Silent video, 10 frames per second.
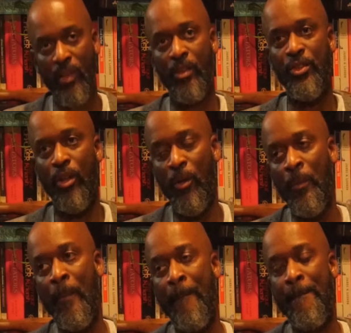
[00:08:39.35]
So,
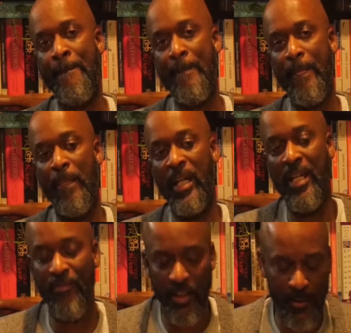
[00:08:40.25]

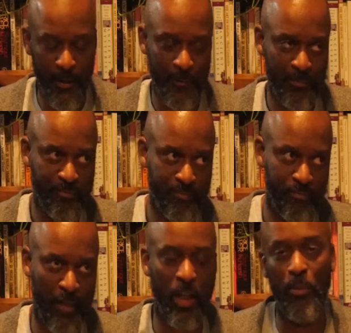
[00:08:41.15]
even
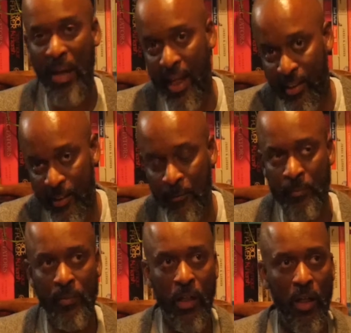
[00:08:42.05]
Michael Bradley,
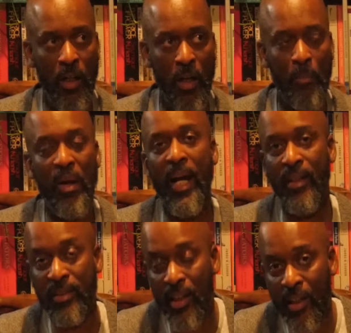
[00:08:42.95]
a
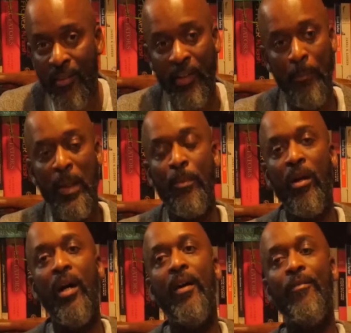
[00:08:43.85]
product of and a member
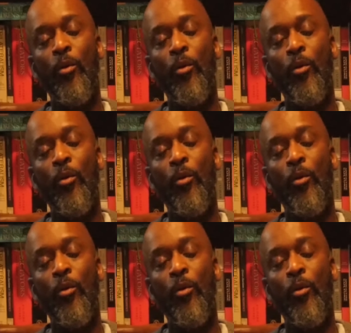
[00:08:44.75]
of the